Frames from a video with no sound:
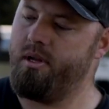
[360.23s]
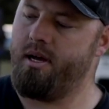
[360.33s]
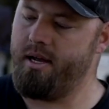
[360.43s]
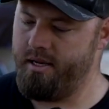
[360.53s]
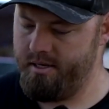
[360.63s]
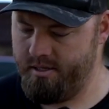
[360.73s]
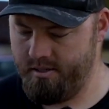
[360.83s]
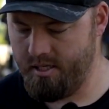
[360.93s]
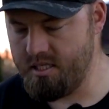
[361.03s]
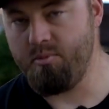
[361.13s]
it on,
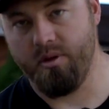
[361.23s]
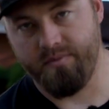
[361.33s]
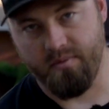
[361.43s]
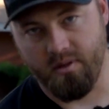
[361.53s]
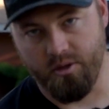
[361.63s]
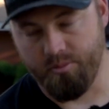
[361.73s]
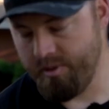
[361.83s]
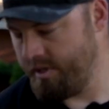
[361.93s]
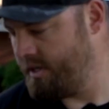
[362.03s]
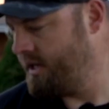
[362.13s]
unspool it from the loop,
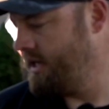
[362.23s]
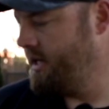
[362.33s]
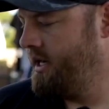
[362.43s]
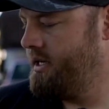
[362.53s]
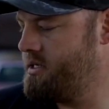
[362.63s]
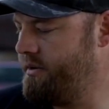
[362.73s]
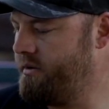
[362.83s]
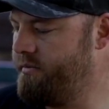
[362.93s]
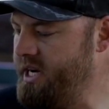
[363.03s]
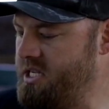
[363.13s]
so we
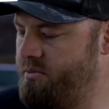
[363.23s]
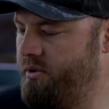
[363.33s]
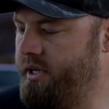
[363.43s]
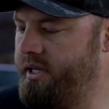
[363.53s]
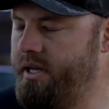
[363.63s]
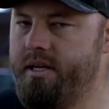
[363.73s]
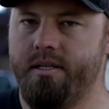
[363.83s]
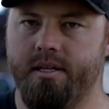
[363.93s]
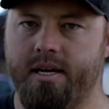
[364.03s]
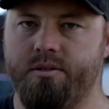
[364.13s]
can re-spool it
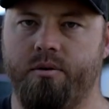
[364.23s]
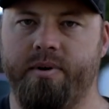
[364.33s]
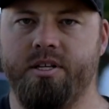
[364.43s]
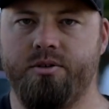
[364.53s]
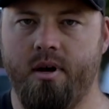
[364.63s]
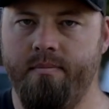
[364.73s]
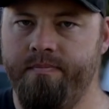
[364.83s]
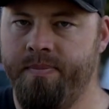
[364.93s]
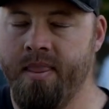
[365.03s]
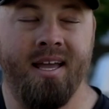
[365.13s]
to the actual winch drum.
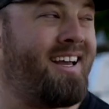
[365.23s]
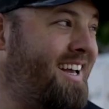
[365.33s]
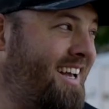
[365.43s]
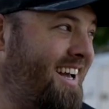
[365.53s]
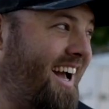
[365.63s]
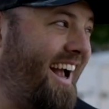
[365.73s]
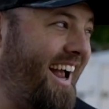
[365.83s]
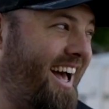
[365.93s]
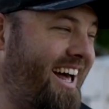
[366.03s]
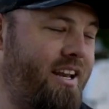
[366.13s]

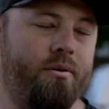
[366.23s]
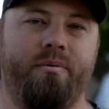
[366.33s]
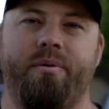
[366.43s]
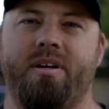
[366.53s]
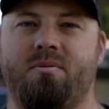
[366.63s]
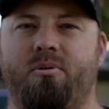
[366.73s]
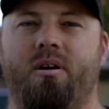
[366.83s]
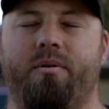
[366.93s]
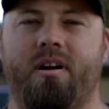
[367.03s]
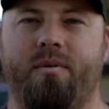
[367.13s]
And when we
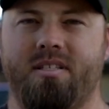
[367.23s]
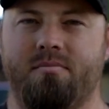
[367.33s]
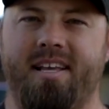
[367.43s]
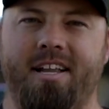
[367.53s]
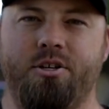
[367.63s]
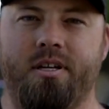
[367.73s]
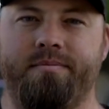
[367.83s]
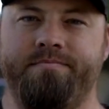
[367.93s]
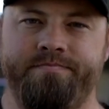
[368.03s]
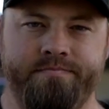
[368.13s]
re-spool it, we're going to want some tension.
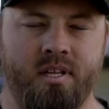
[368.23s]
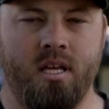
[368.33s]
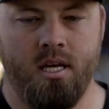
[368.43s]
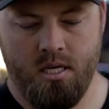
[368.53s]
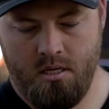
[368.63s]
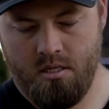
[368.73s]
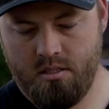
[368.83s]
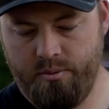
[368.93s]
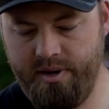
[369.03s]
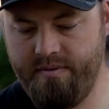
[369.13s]

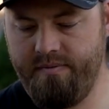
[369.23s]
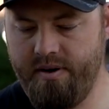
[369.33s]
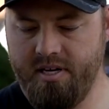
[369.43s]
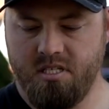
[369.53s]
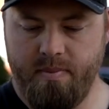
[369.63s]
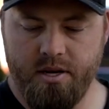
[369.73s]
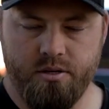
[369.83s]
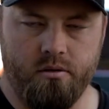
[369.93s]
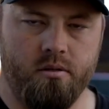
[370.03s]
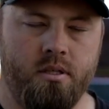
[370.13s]
So we have a very
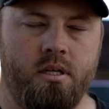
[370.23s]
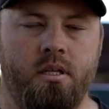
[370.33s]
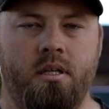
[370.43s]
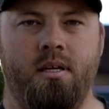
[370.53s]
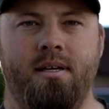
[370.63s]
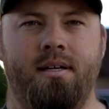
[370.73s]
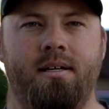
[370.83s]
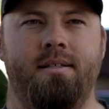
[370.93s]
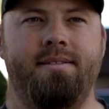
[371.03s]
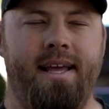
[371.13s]
special
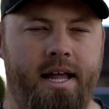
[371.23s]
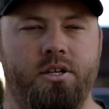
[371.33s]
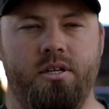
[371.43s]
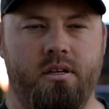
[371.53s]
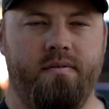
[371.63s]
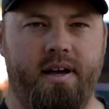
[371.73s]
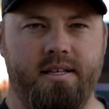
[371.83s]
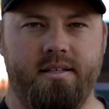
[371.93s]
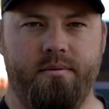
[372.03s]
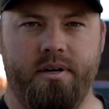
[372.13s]
tension
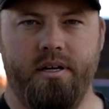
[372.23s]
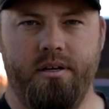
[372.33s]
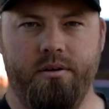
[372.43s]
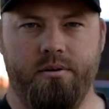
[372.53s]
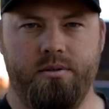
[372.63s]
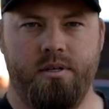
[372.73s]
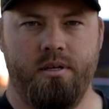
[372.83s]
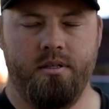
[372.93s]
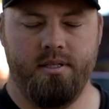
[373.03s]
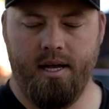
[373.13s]
device that we're going to use
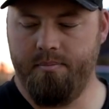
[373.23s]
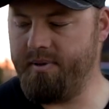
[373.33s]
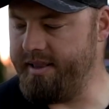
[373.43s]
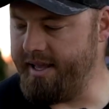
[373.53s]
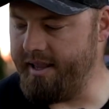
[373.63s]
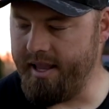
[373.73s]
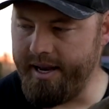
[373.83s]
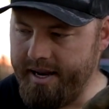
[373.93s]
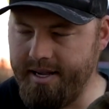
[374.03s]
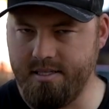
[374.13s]
to help get that
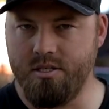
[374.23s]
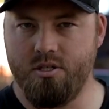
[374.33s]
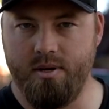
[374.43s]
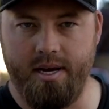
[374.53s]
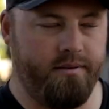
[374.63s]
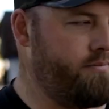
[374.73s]
line nice and straight.